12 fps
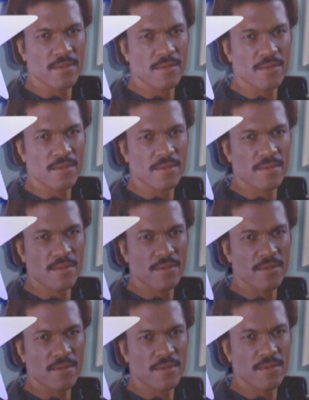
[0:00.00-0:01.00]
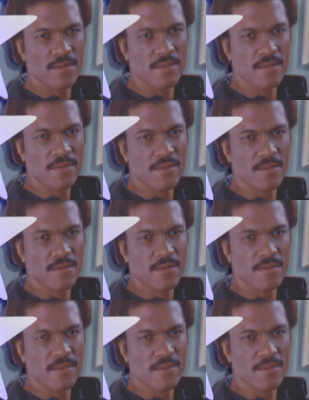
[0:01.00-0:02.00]

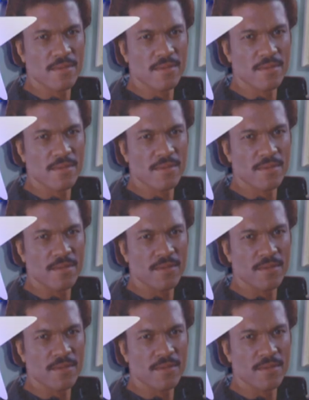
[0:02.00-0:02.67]
(silent)